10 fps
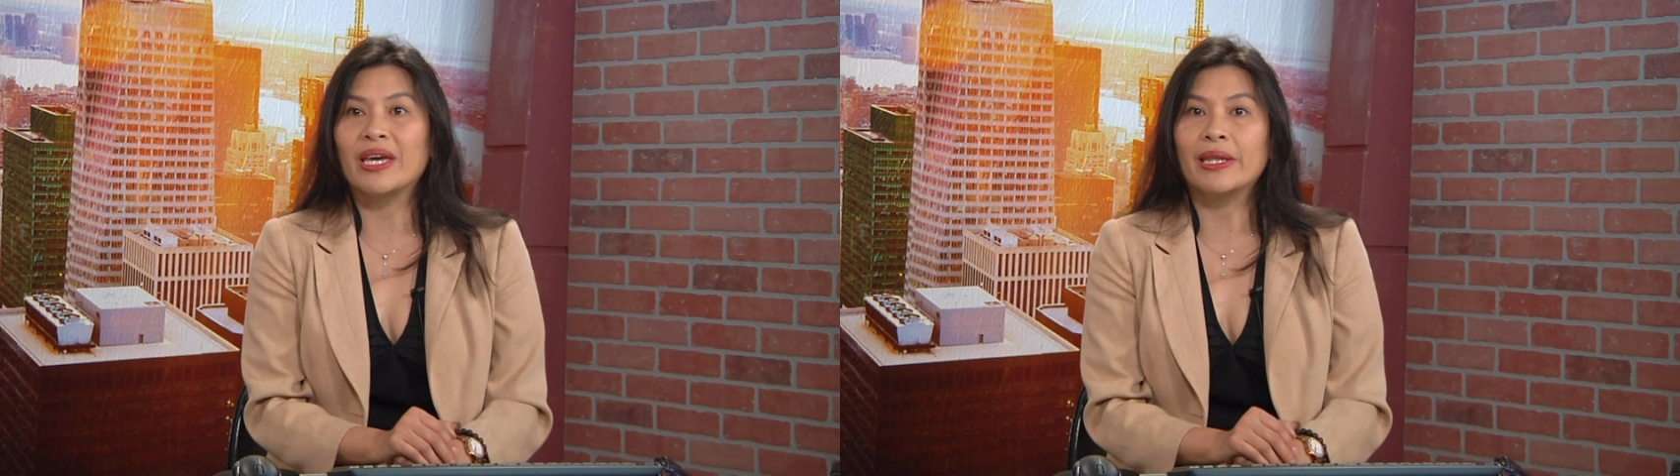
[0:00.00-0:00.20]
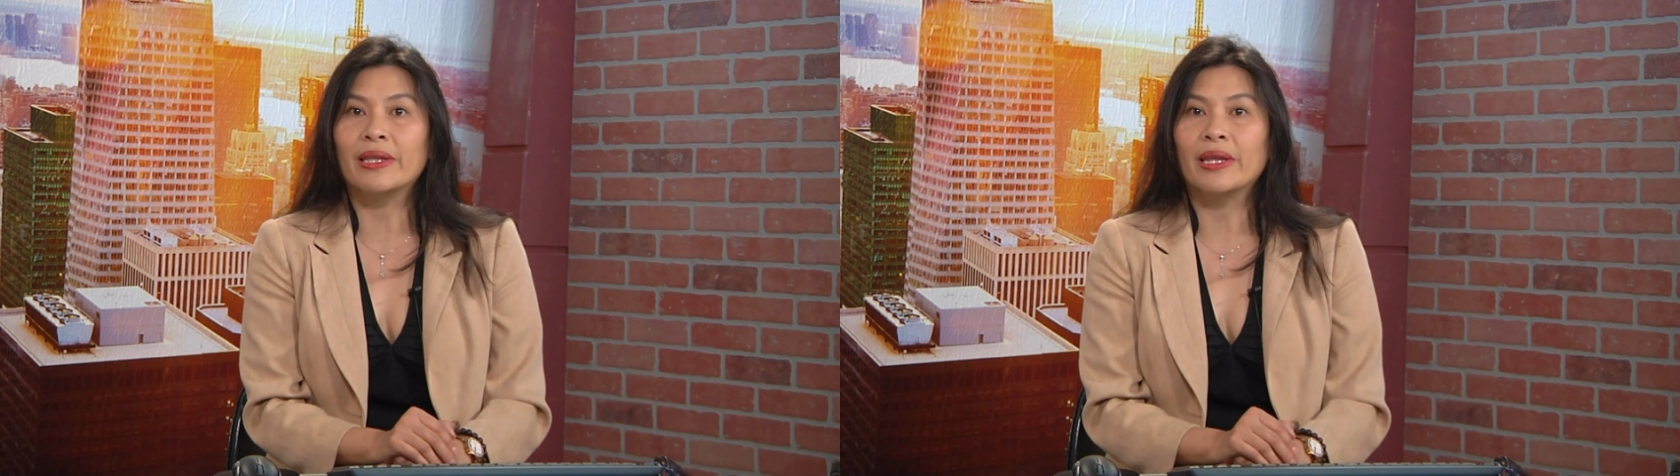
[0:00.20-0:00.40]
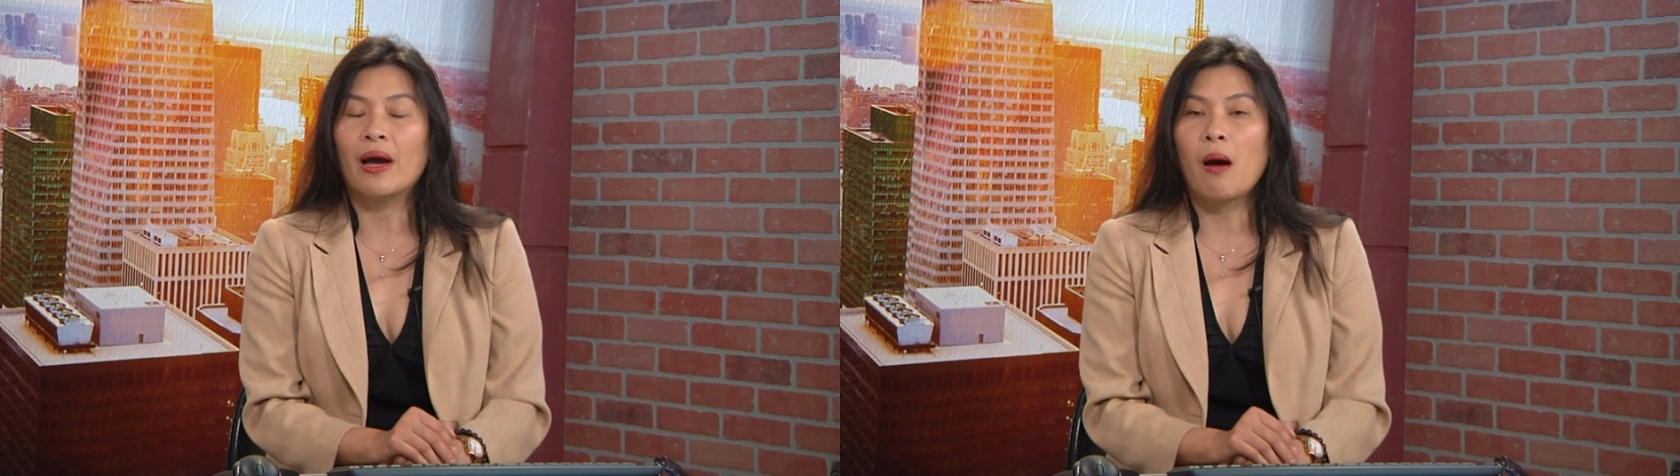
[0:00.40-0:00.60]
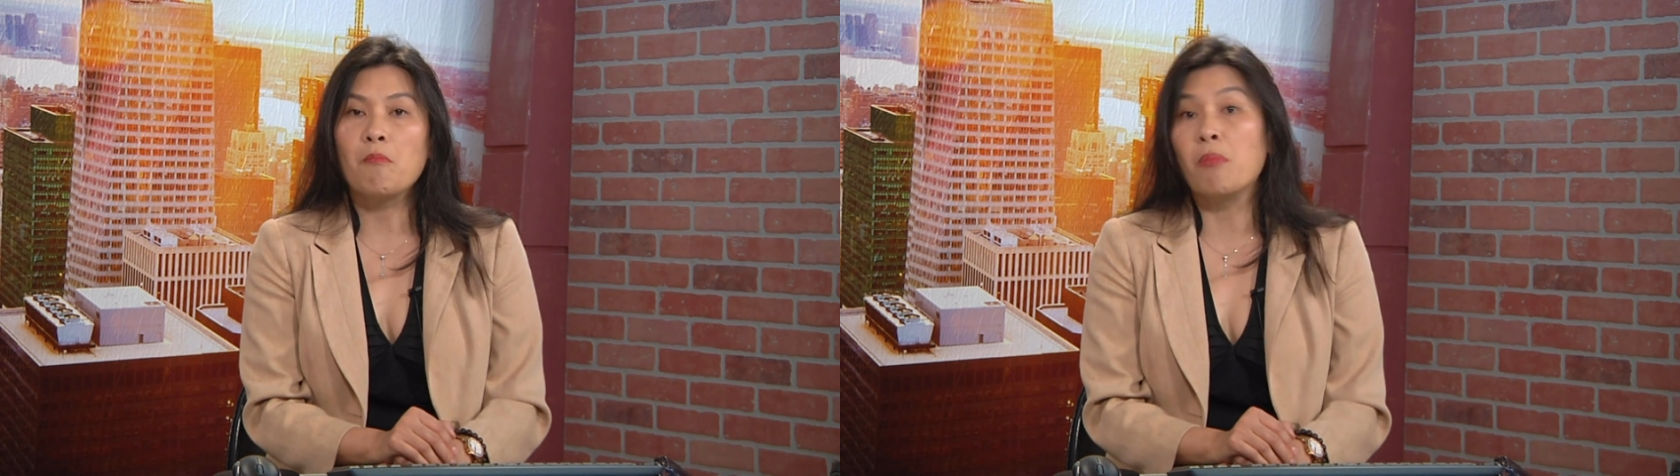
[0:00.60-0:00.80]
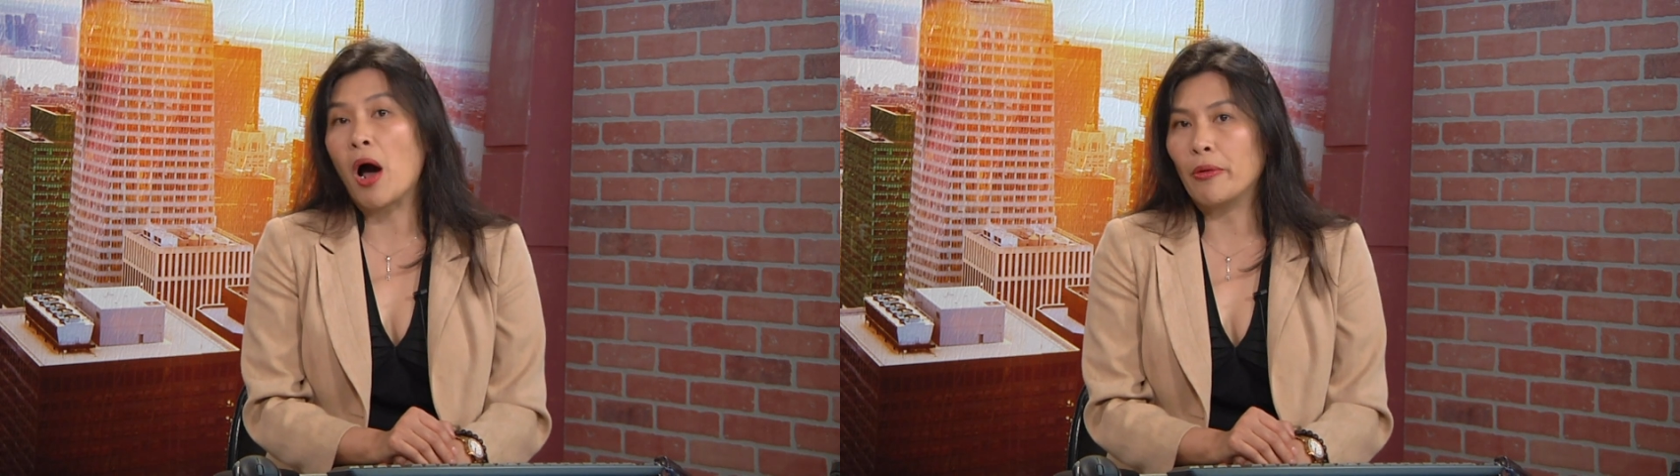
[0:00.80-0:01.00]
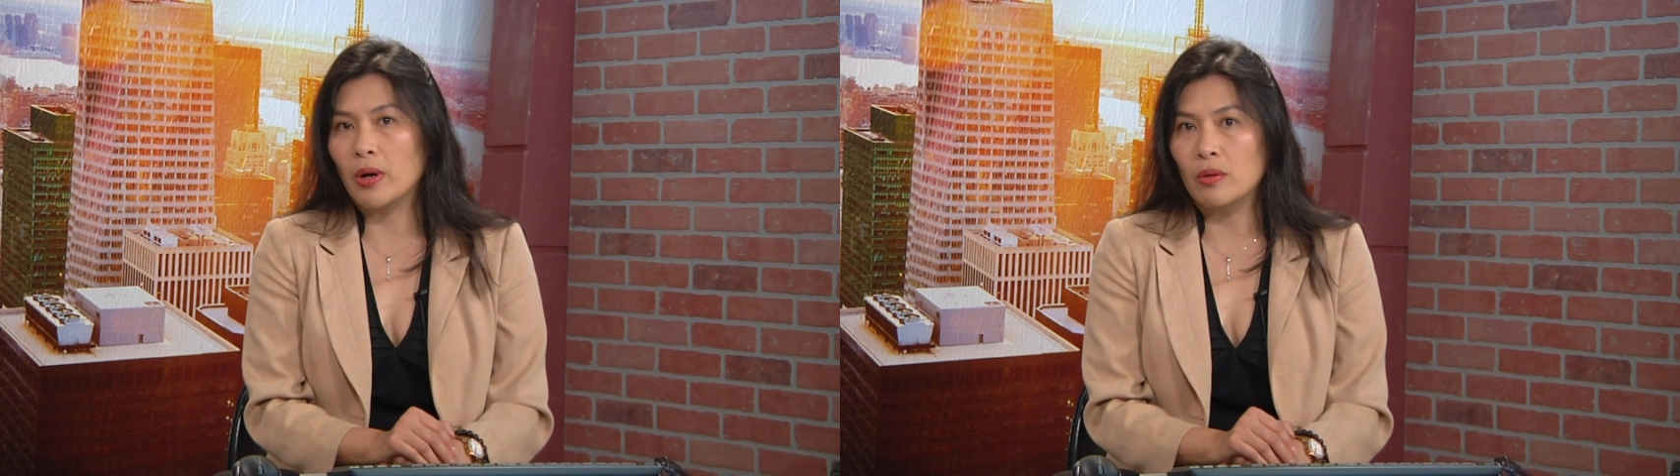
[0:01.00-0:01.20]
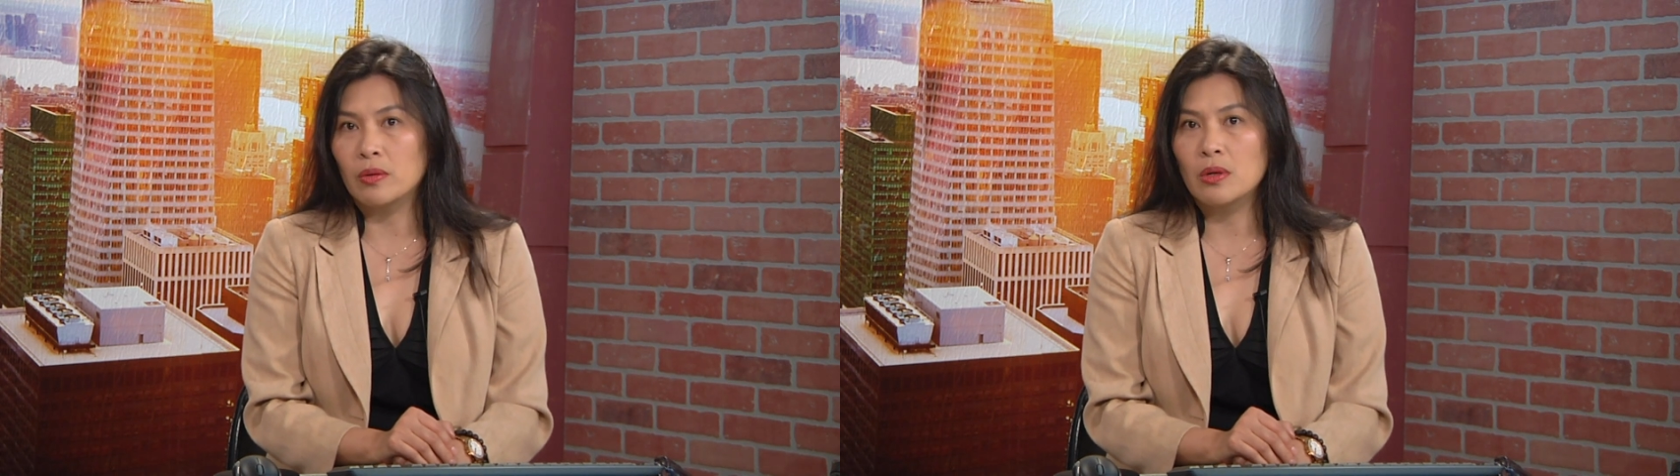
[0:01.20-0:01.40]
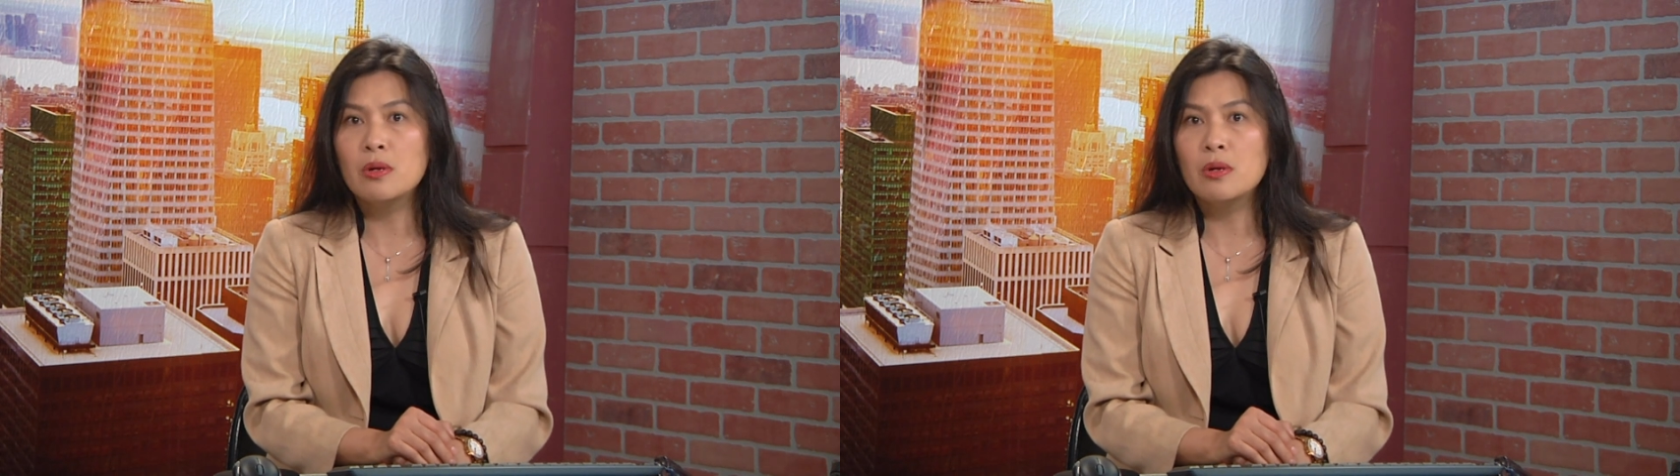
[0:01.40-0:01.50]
can borrow.